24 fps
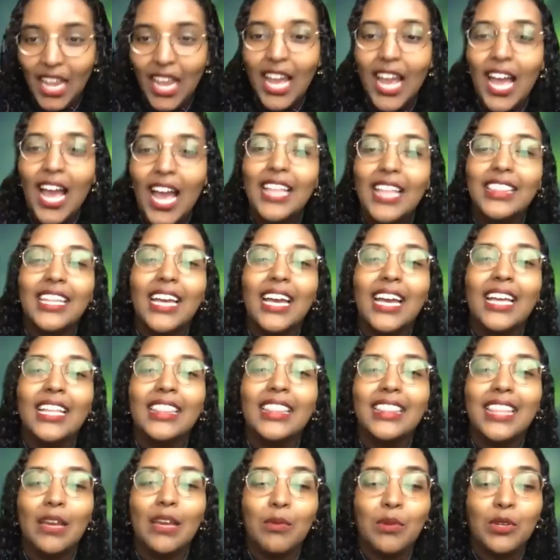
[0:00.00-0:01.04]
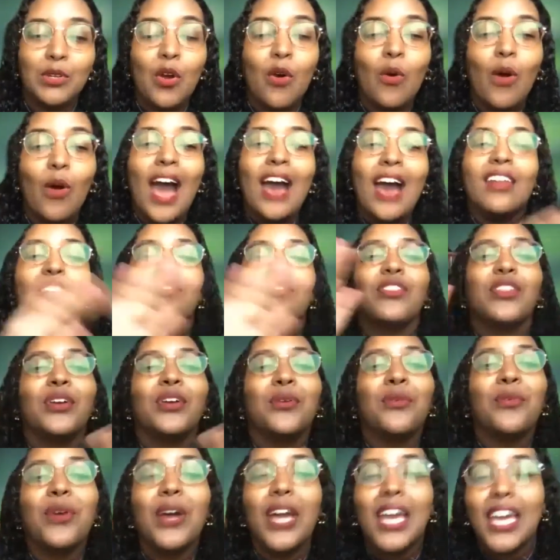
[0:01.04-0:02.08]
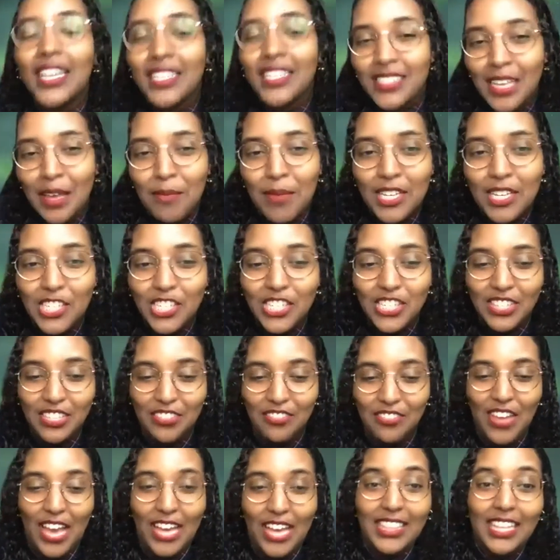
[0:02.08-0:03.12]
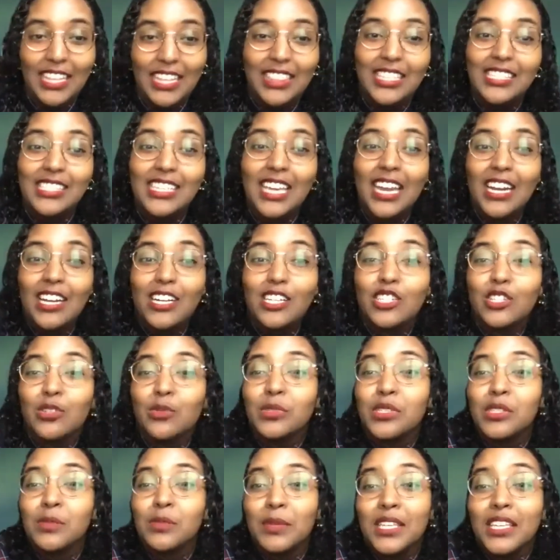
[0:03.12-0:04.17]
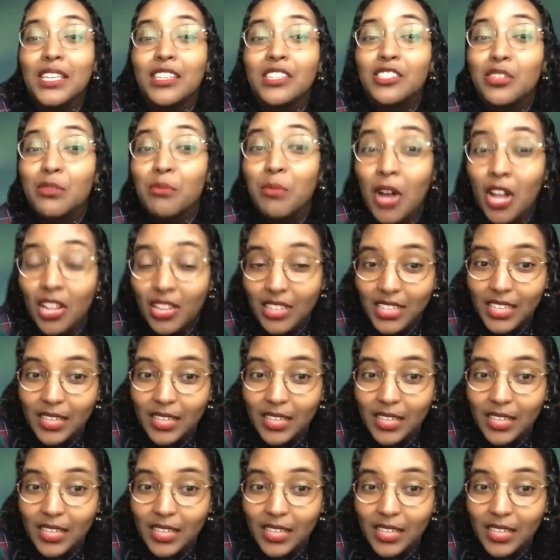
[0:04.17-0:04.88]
And then they would go out of their way to mention the fact that this character was speaking Somali.